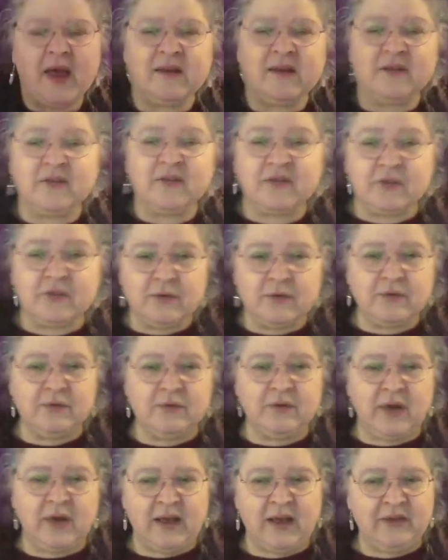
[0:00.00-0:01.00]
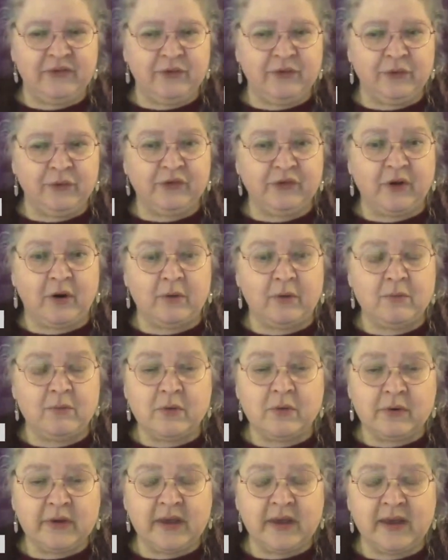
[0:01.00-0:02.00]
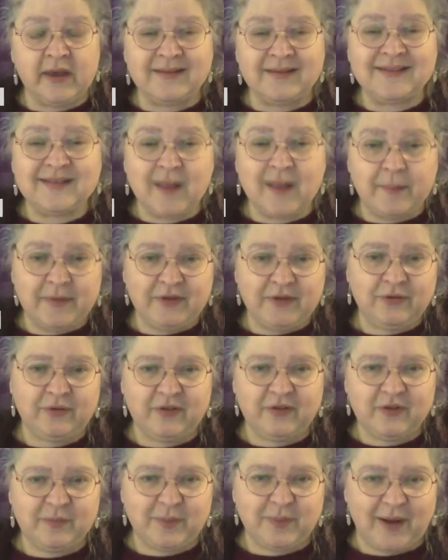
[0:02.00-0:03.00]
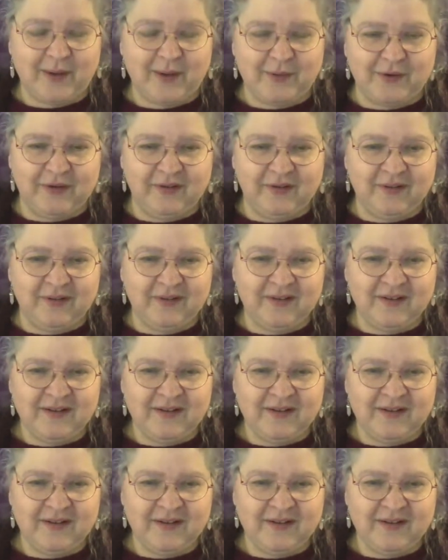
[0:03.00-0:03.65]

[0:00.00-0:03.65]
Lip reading: And as soon as you start walking and step into this power,